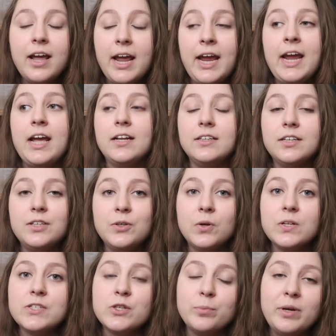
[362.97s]
and to
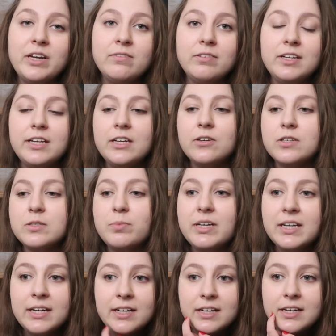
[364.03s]
also make videos,
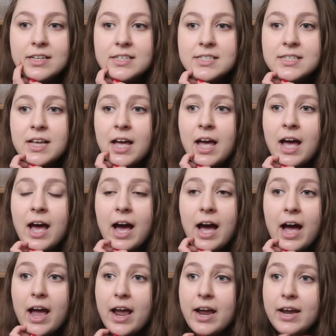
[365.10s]
because
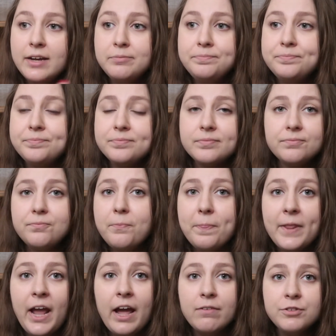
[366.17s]
I
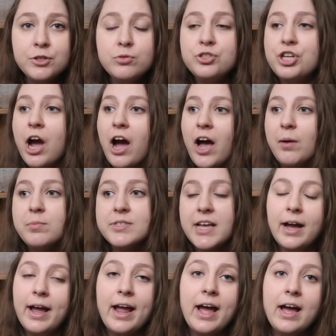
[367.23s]
have 2 jobs.
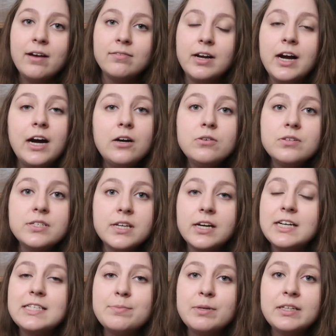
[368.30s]
I have a house, a
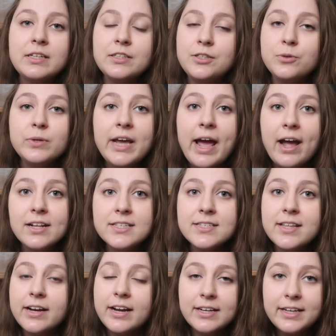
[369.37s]
husband, and 2 cats
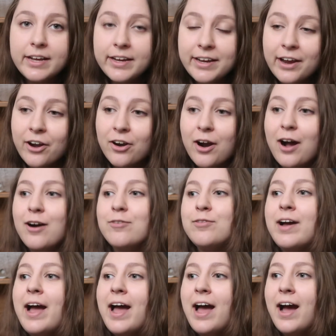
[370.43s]
that I take care
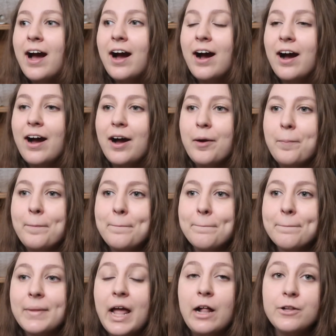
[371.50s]
of. I
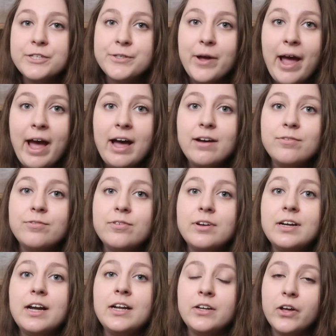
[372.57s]
also have
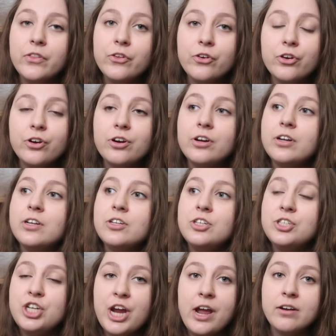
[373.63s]
another
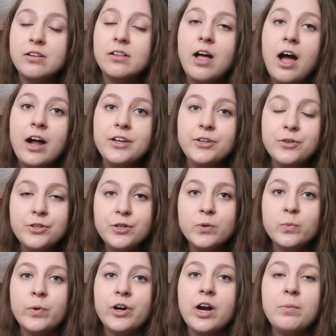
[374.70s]
channel on
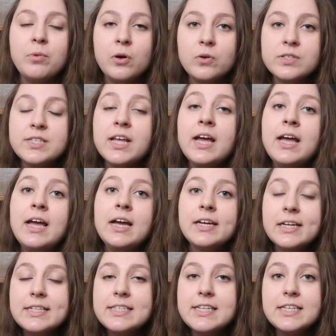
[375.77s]
YouTube where I post
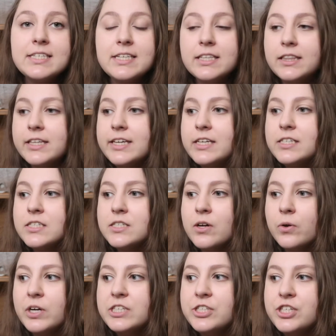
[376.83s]
consistently,
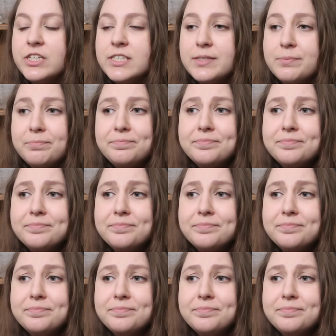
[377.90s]
so it's just